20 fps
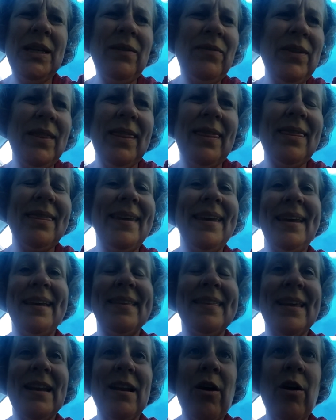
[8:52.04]
even
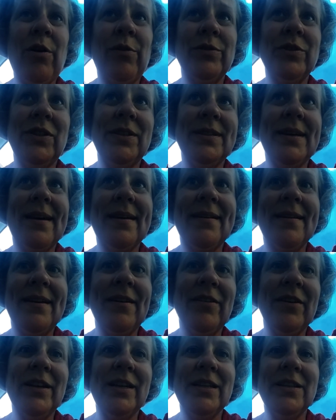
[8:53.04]
think that, oh, she's got an
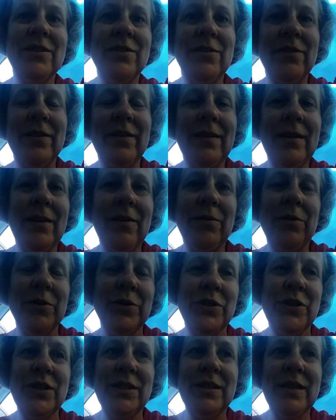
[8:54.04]
air conditioner in there, or
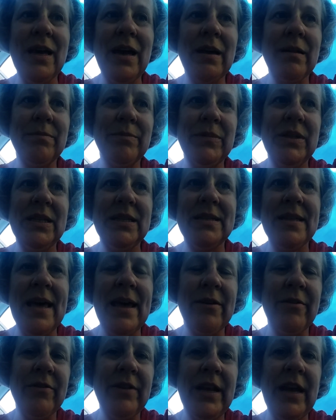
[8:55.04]
she's got this,
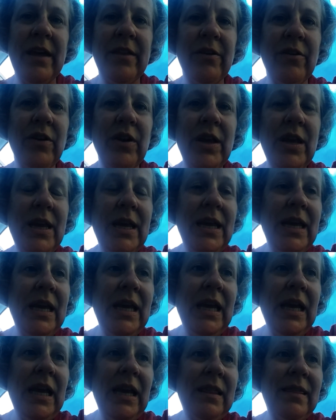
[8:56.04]
that, or the other.
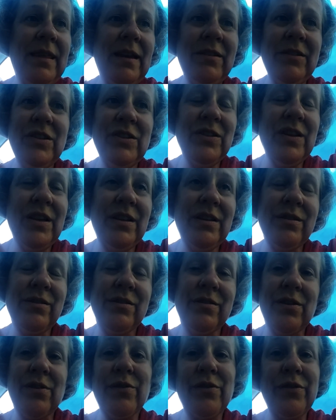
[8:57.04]
They're just going to
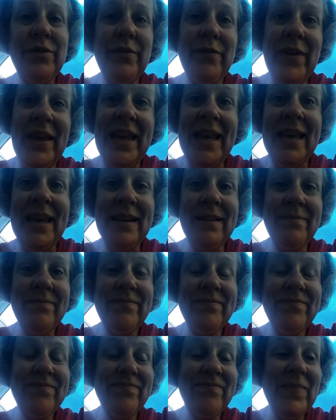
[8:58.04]
circle the van
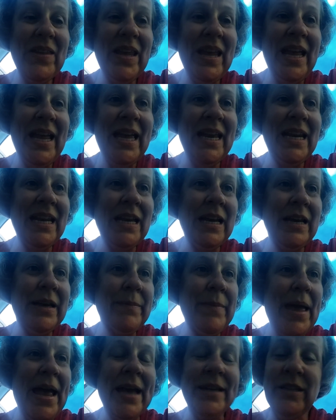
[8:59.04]
and
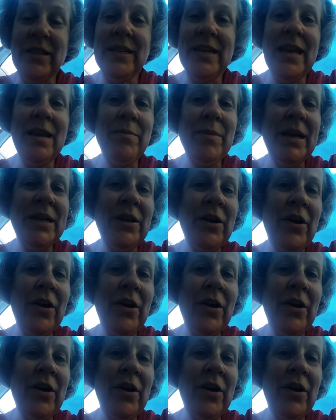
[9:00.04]
agitate my